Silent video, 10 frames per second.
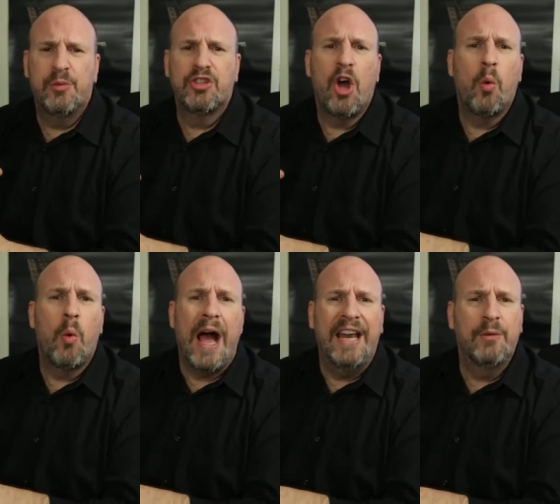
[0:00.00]
It was all
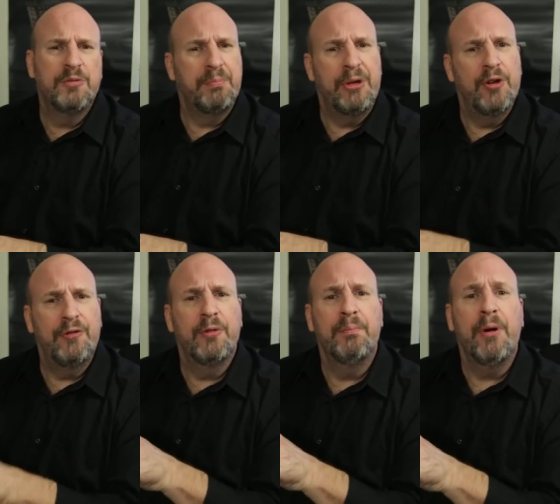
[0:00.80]
white. It was
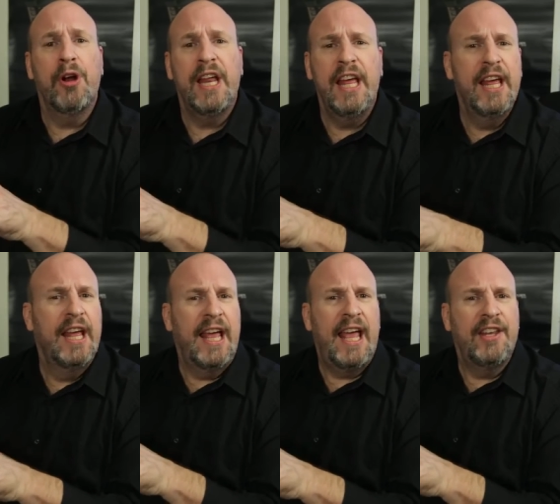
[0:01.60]
beautiful and pretty.
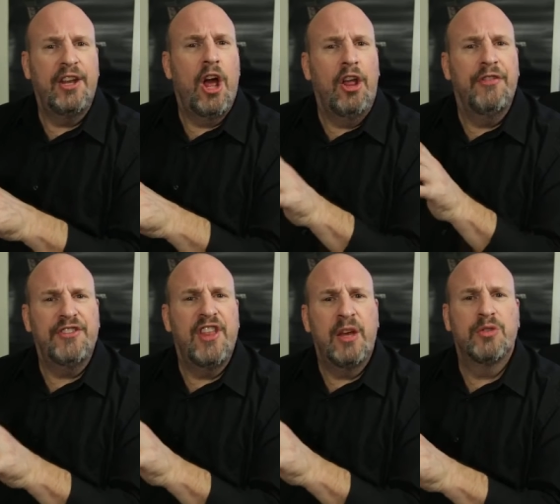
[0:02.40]
And you know,
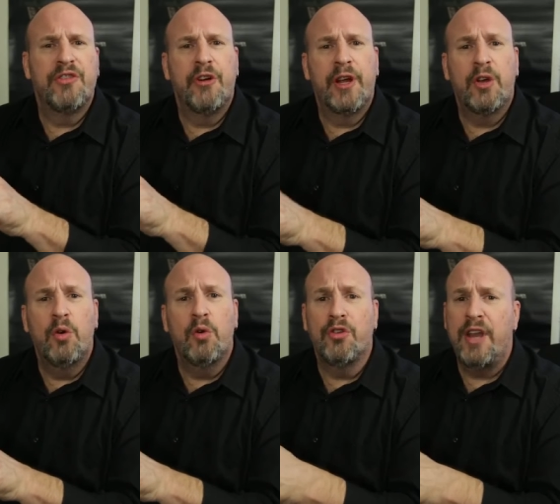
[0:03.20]
this thing was very
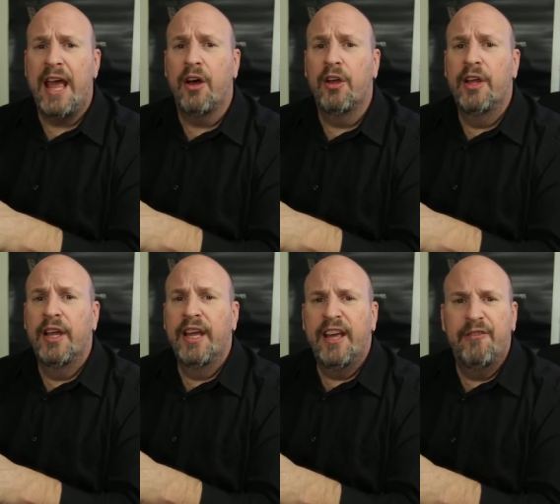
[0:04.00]
cool. Now.
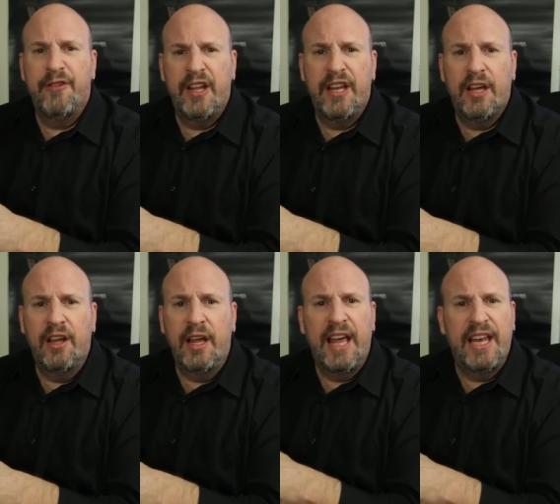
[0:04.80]

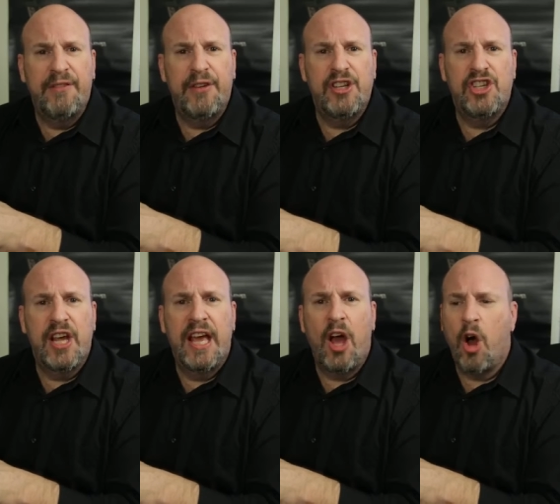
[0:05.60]
NVIDIA and
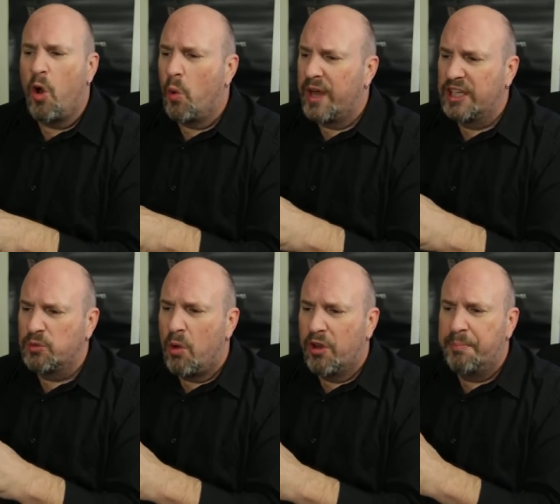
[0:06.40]
EVGA
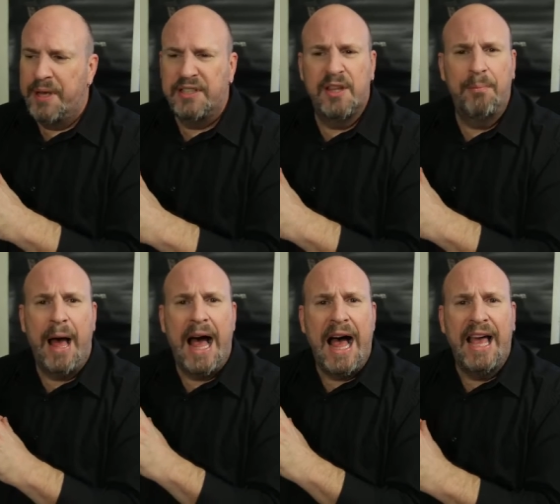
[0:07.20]
always want a piece of the
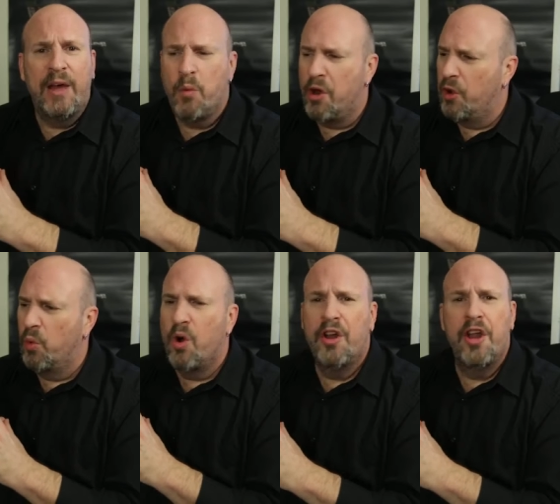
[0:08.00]
pie and want to
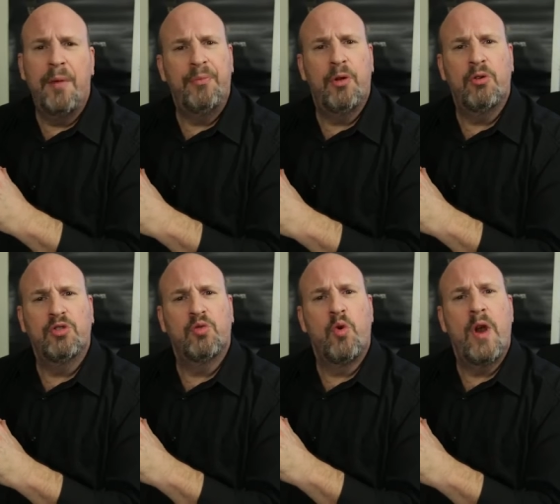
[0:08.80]
one up
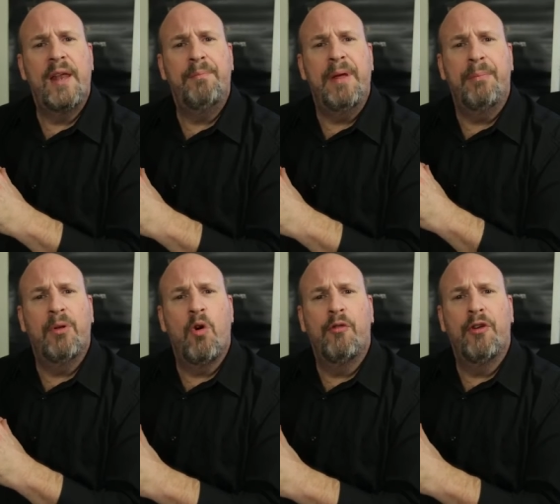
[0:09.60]
those red
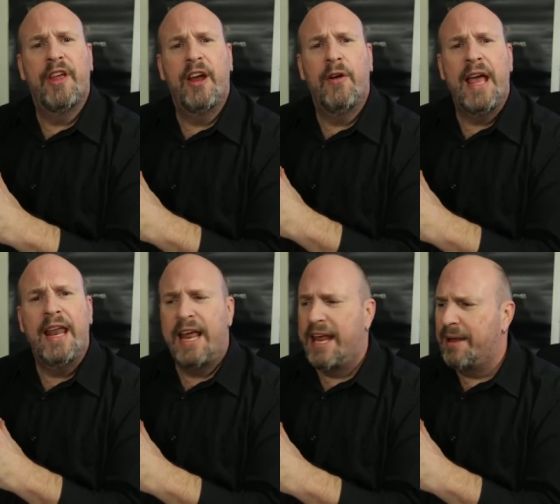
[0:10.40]
people over there
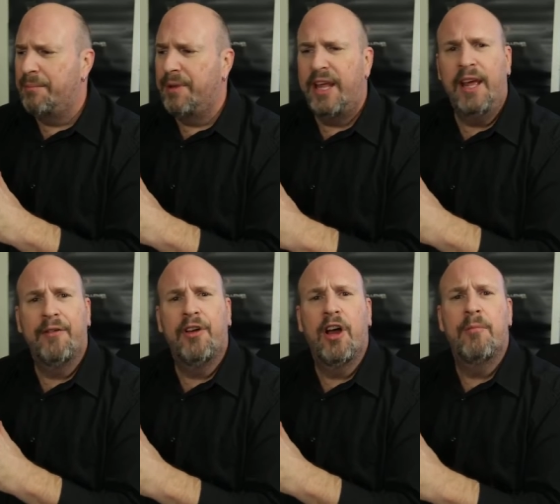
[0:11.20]
at AMD
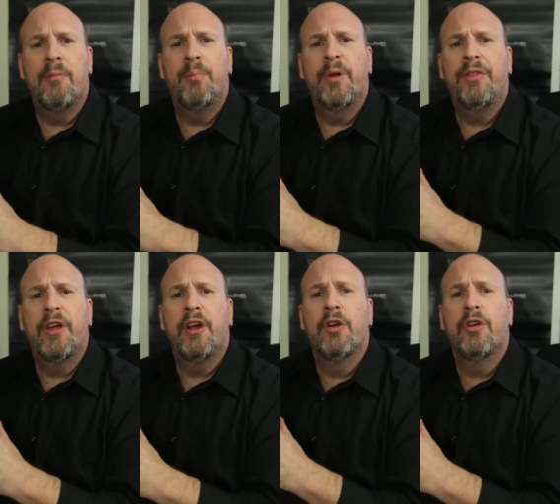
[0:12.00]
have come up with
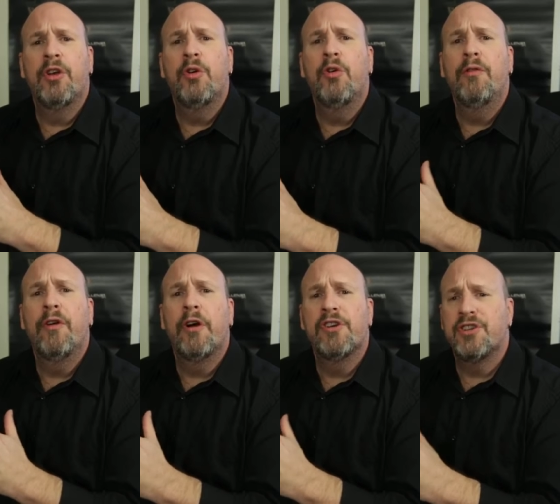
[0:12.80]
their new
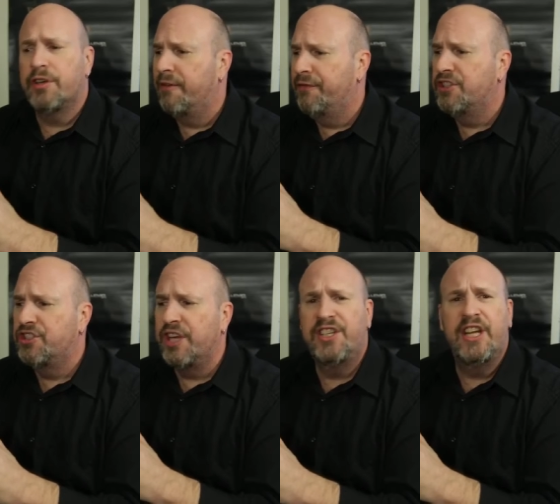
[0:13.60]
version of the
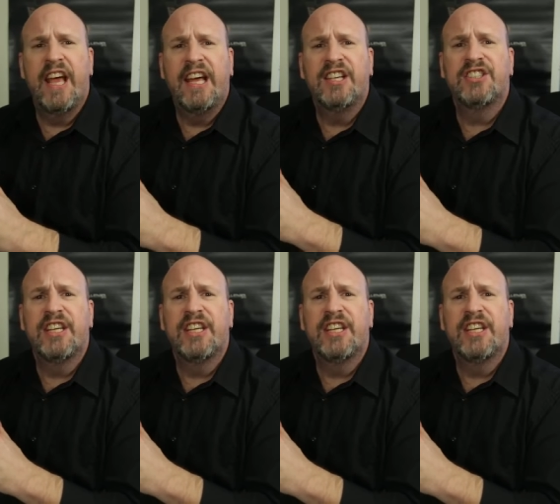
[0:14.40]
GTX